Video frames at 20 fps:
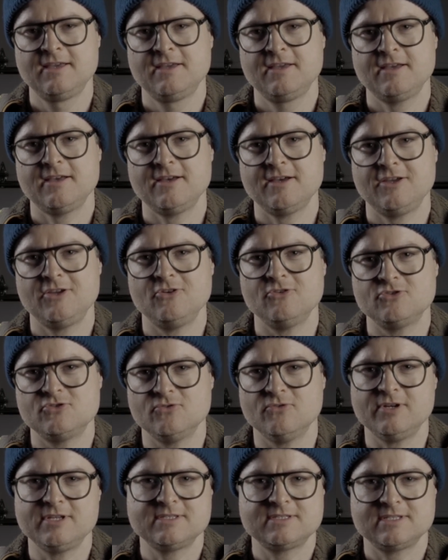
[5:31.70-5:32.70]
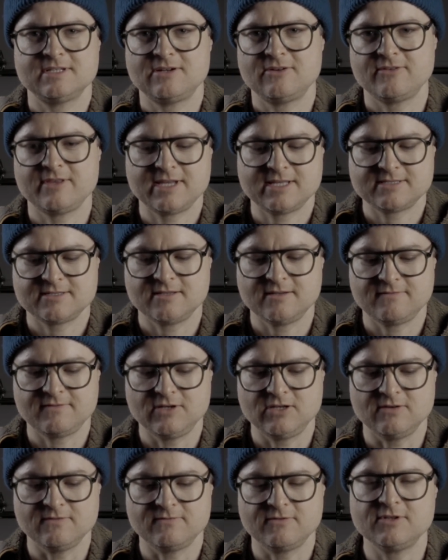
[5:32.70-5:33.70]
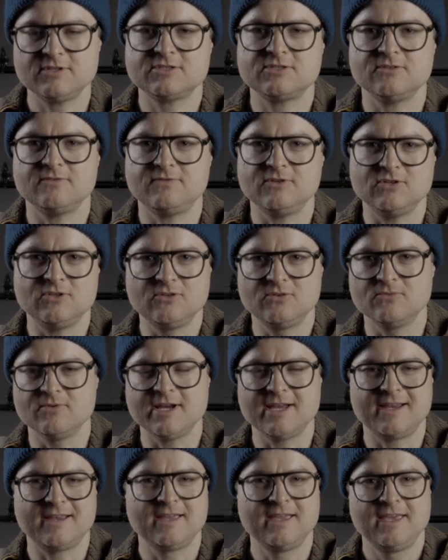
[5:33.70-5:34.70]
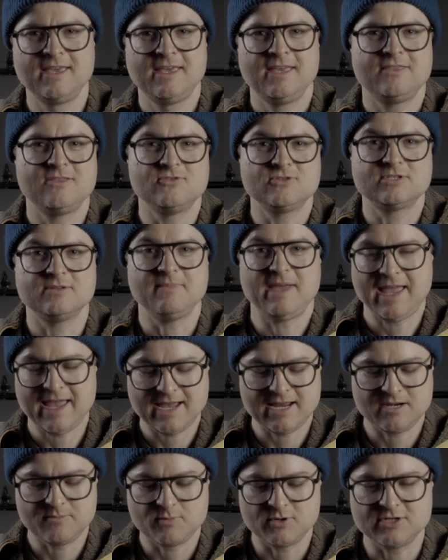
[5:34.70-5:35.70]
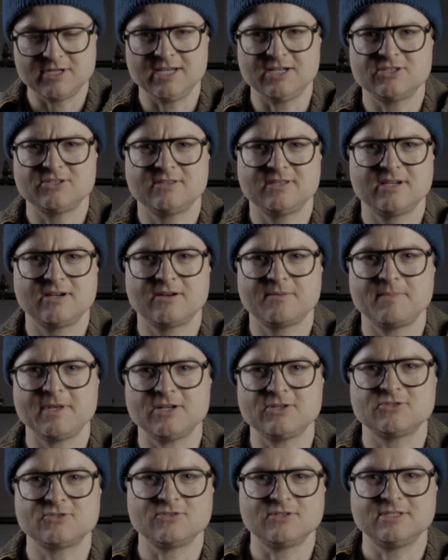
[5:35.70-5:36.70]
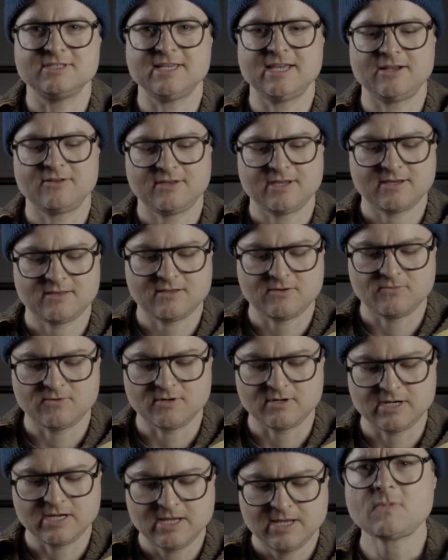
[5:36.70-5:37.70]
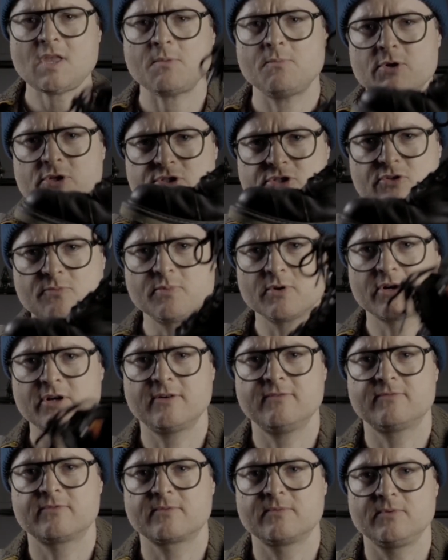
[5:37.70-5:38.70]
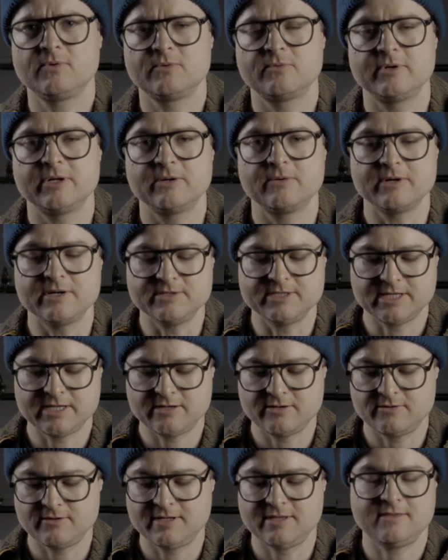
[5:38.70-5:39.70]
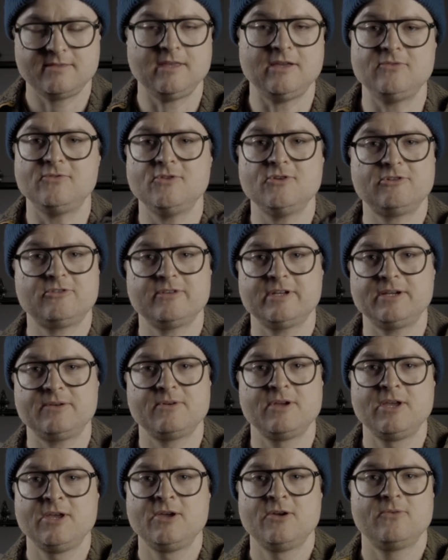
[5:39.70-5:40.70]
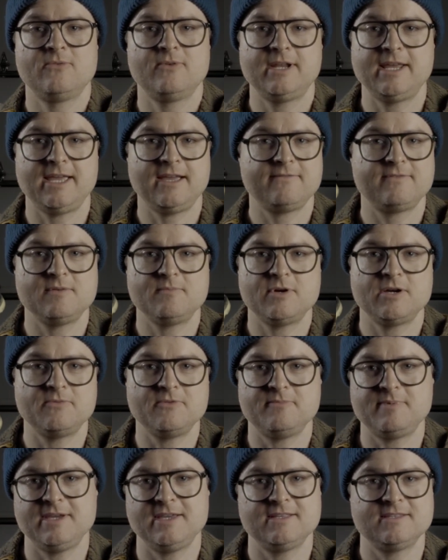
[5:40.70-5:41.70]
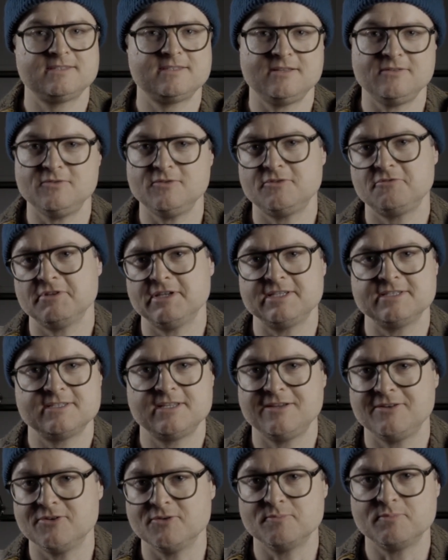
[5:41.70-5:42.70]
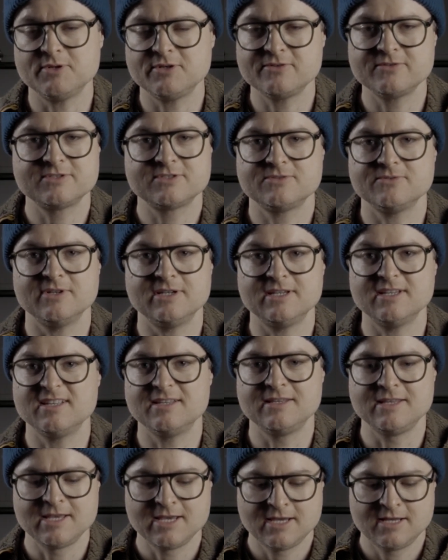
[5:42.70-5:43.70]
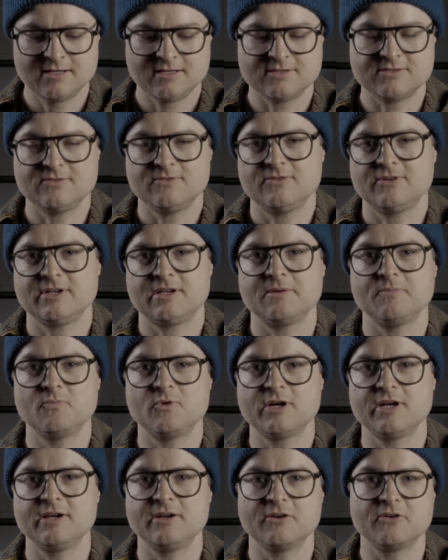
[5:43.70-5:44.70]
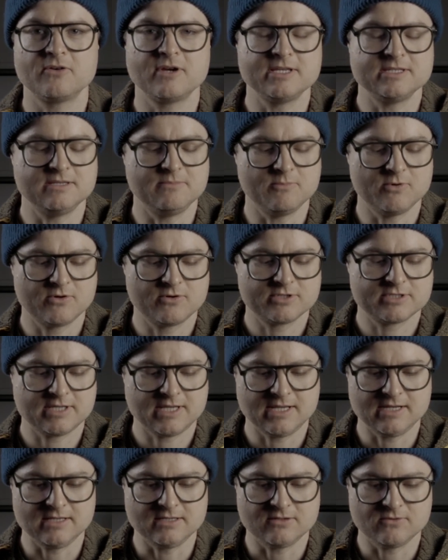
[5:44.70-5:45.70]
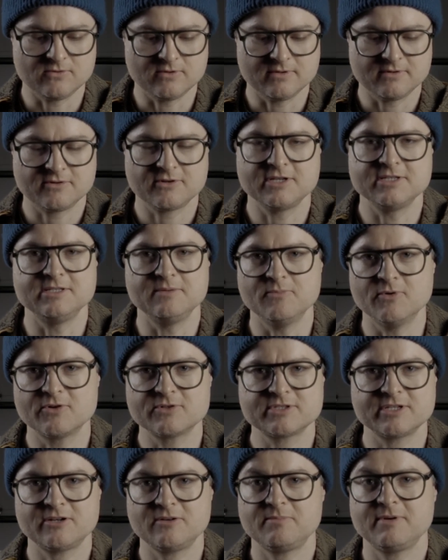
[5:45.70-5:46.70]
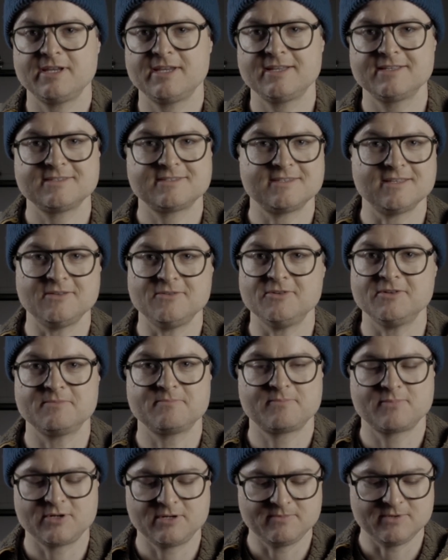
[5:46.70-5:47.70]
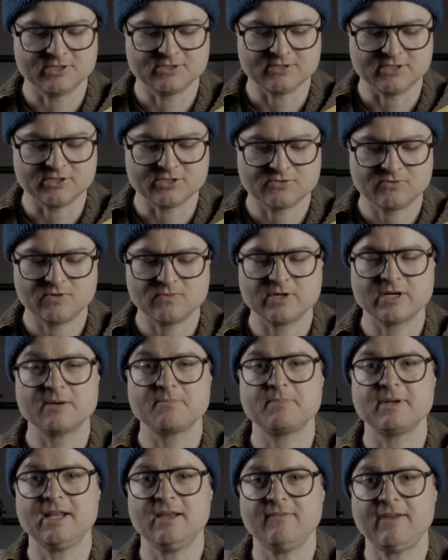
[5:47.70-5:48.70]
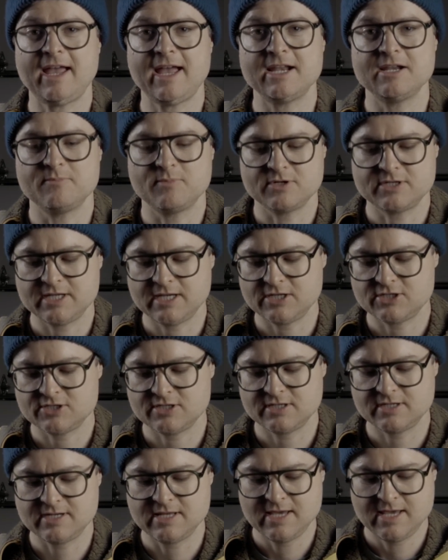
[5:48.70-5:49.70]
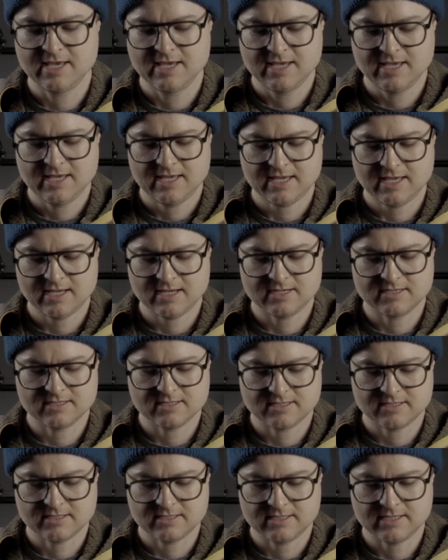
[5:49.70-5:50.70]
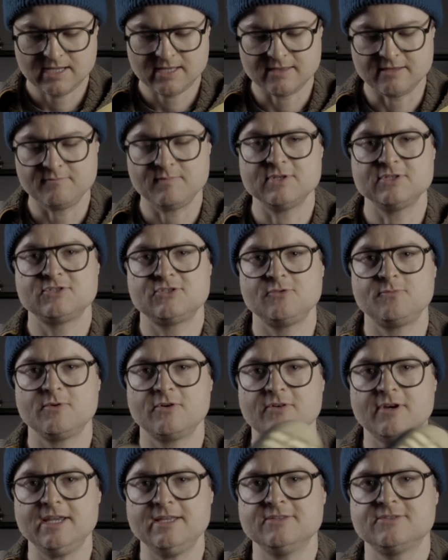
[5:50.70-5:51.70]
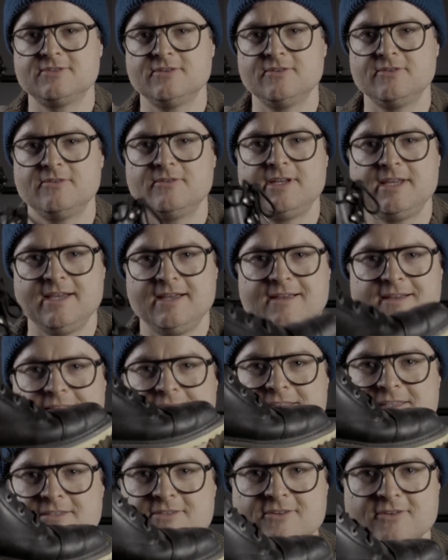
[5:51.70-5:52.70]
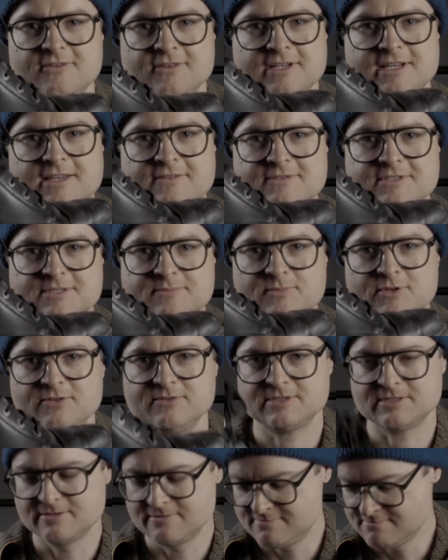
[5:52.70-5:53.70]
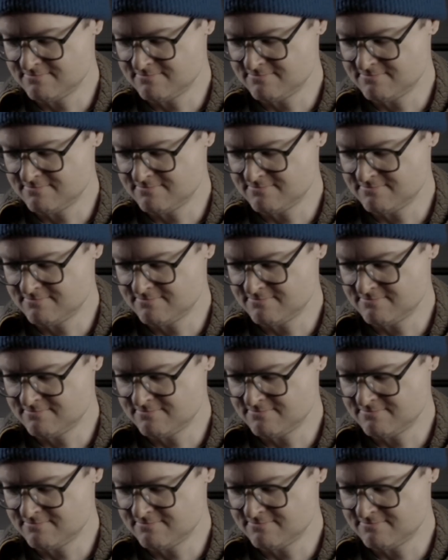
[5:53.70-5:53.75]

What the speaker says: your joints and all that stuff in your foot. So if you do wreck, there's some added protection there. I'm not sure exactly how they work, but super comfortable right around town. They look like, when I have them on with pants, they look like standard boots. So again, doesn't look like I'm wearing any crazy motorcycle pants. They look pretty much like streetwear, but I've added protection, and yeah, they've been super great. So yeah, I got these Harley Davidson boots.